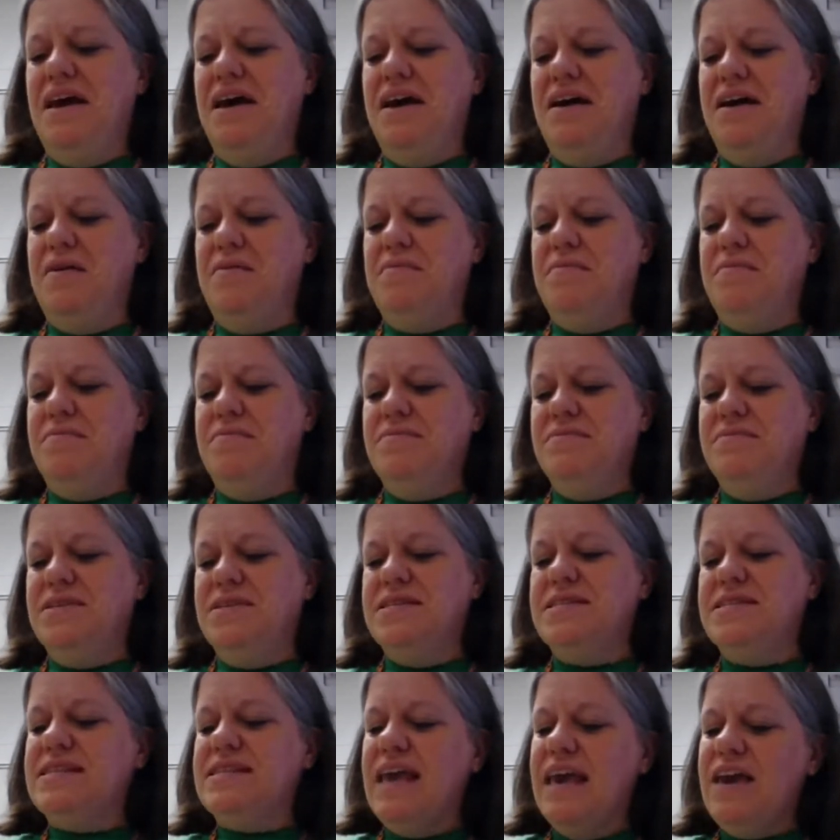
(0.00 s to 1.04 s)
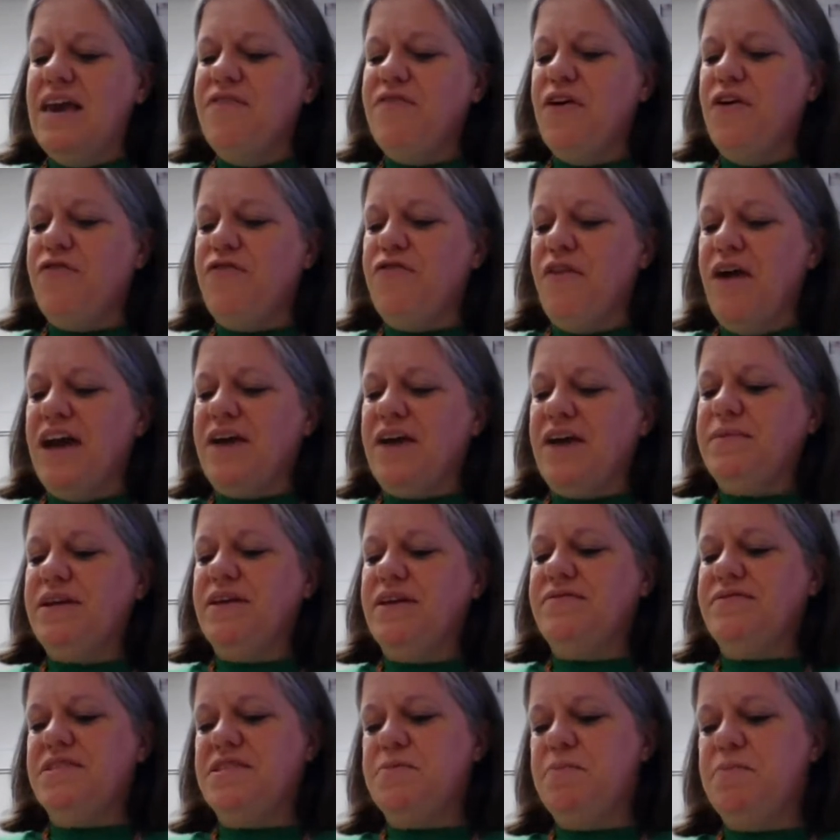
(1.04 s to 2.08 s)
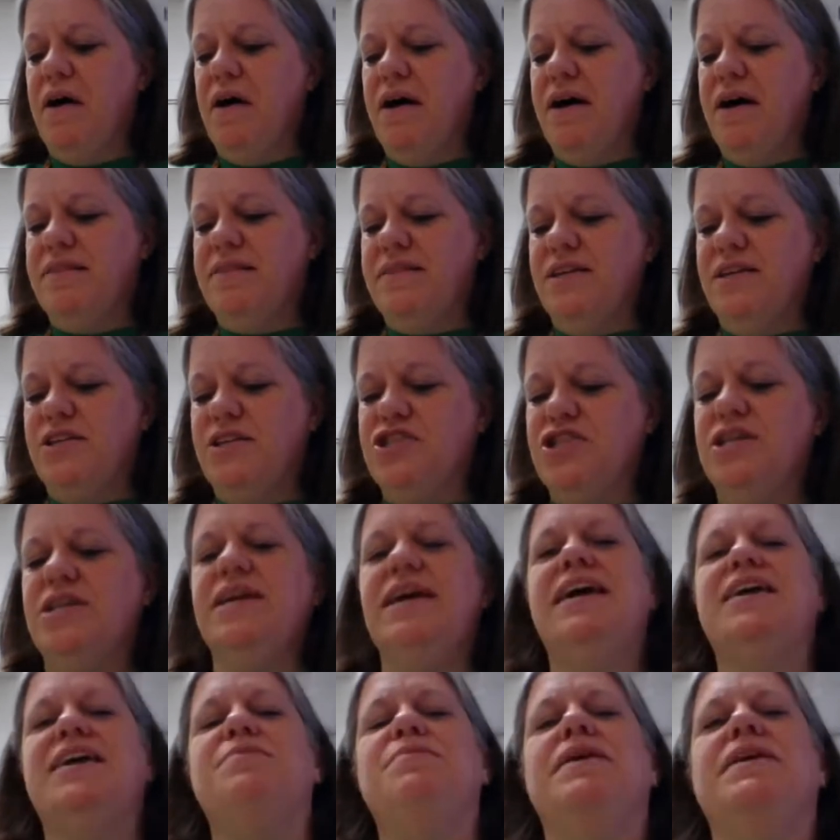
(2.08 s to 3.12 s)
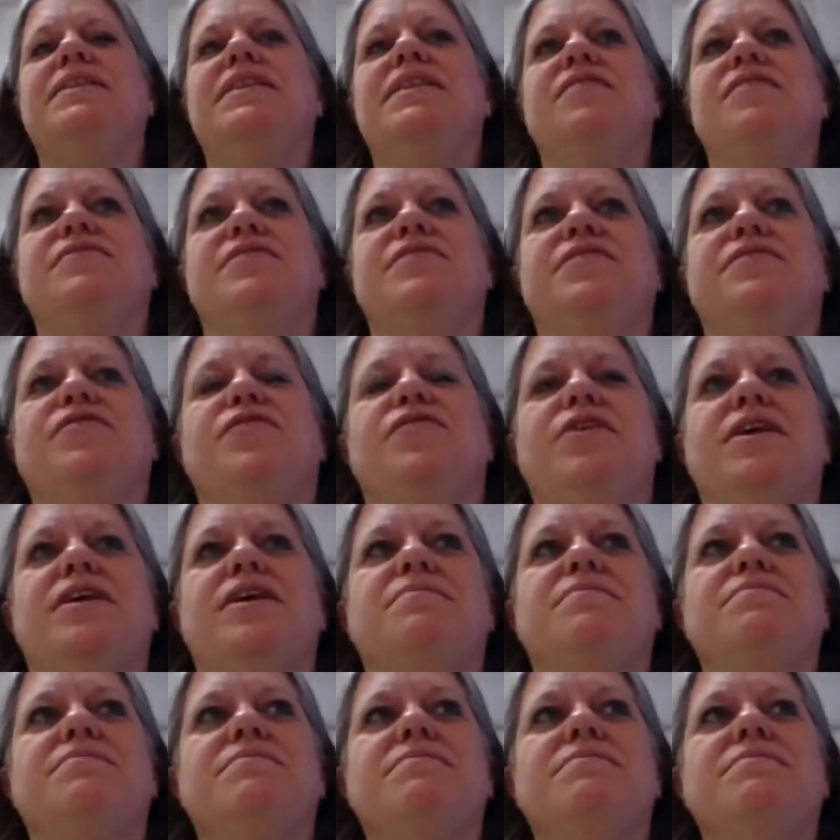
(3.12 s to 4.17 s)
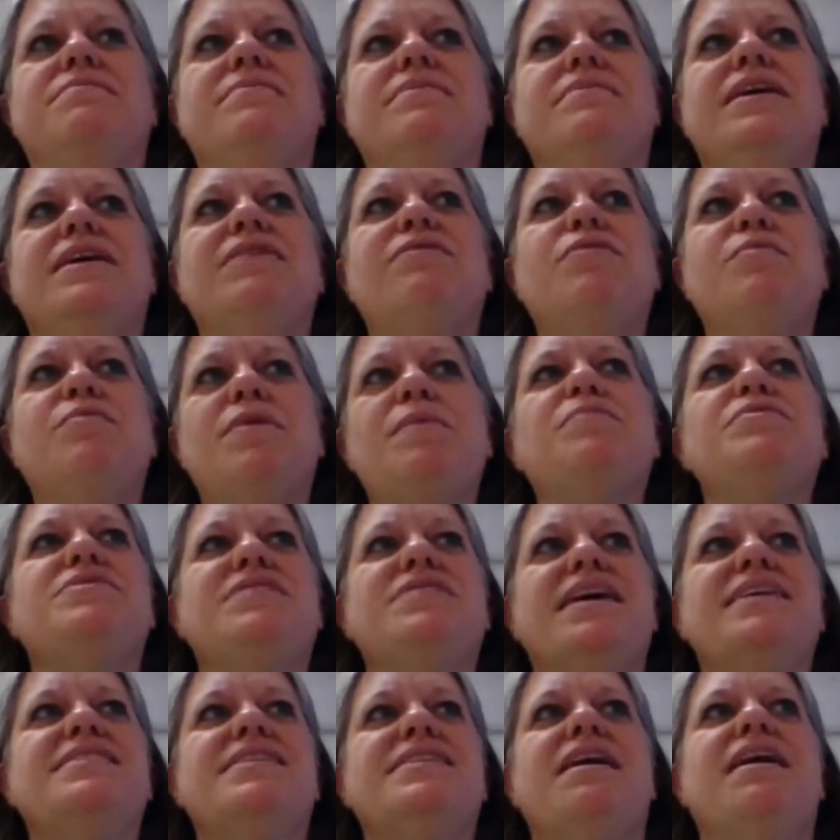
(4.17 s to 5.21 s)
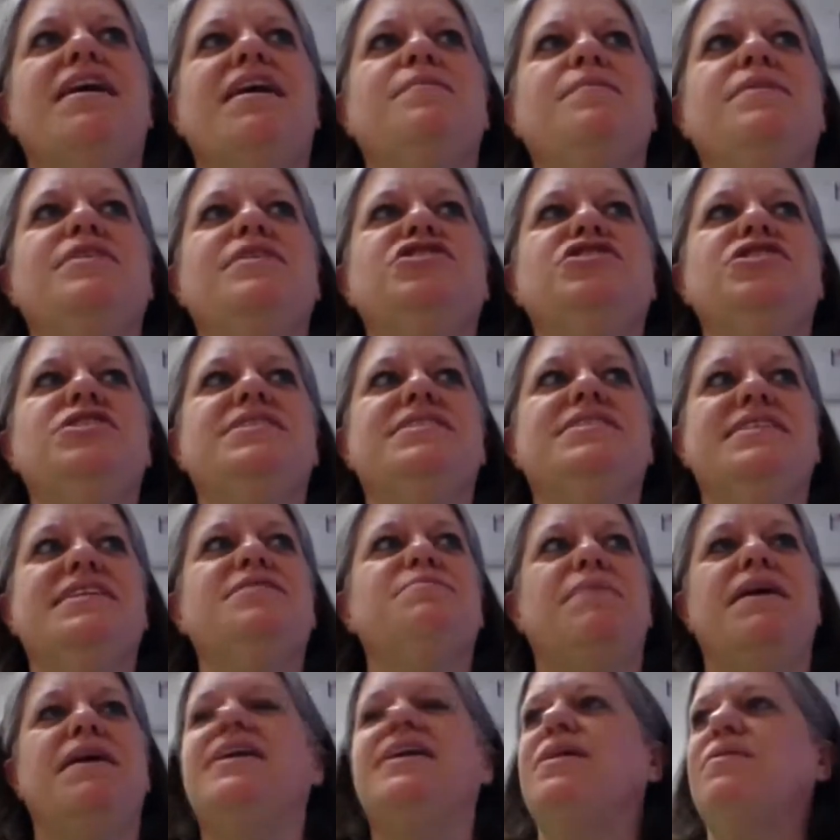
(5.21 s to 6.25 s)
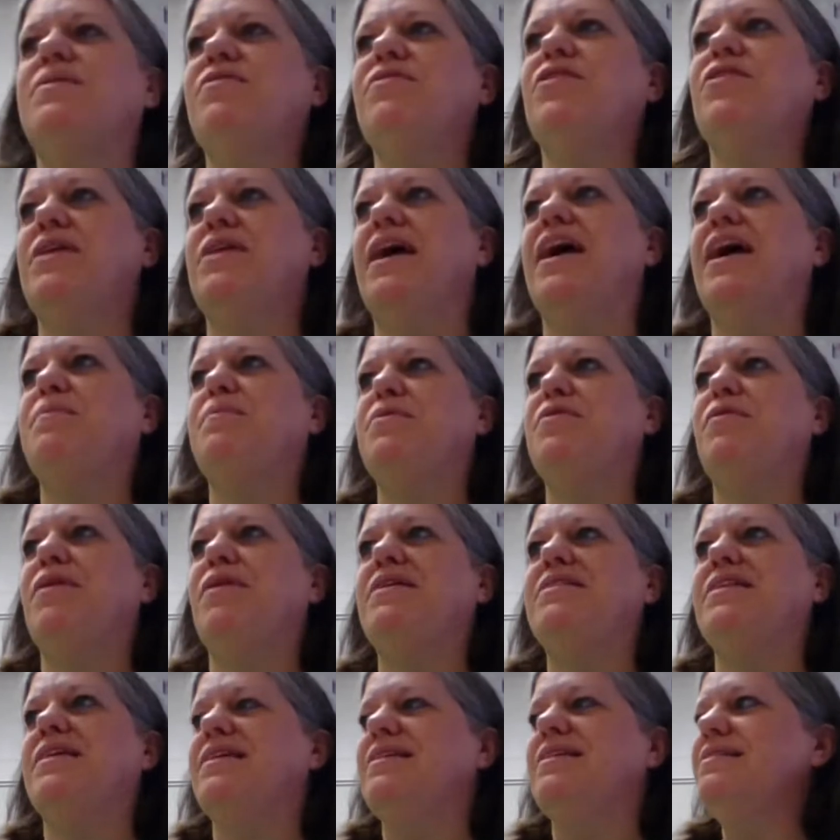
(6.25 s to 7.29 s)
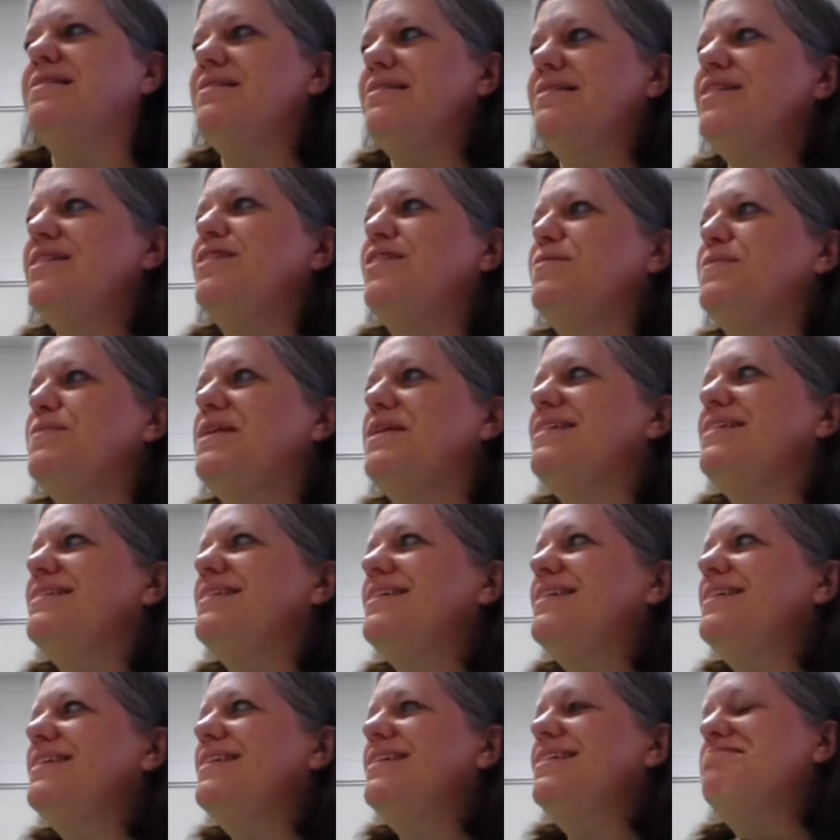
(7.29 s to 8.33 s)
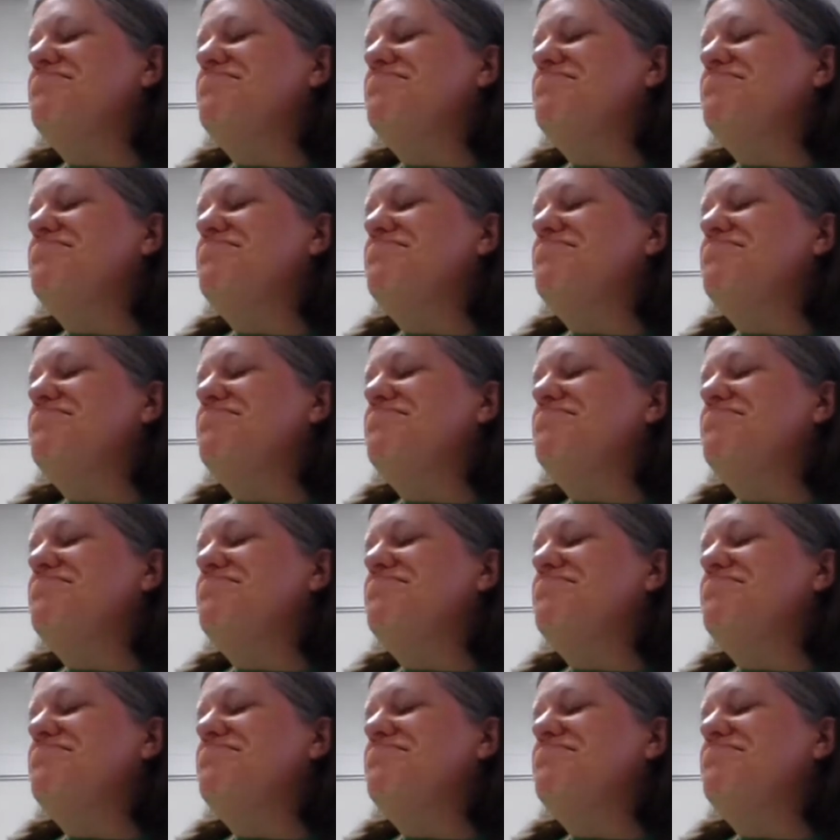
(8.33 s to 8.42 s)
um, to save a fragment of the spot that she had made lovely for him. He remembers that time, and she did make him very happy right then. You know what I mean?